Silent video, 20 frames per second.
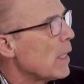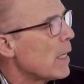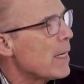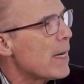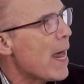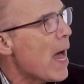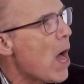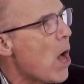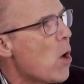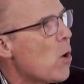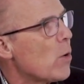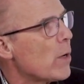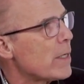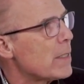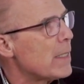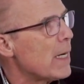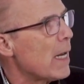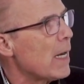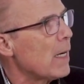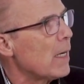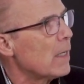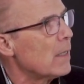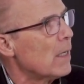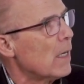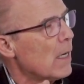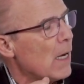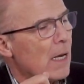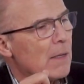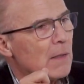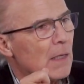an hour a day
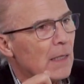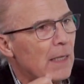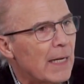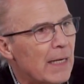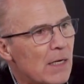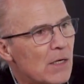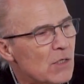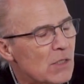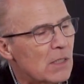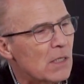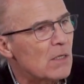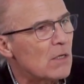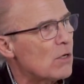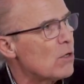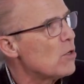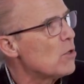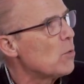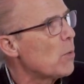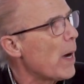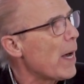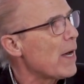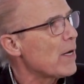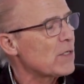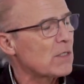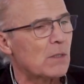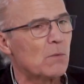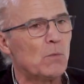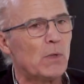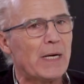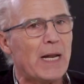and the latest in the
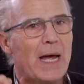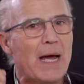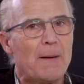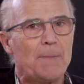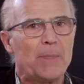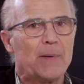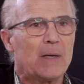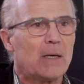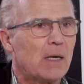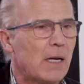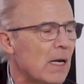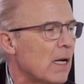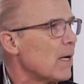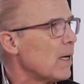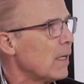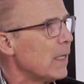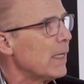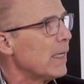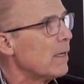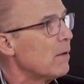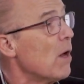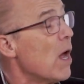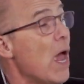US and what happened in Italy.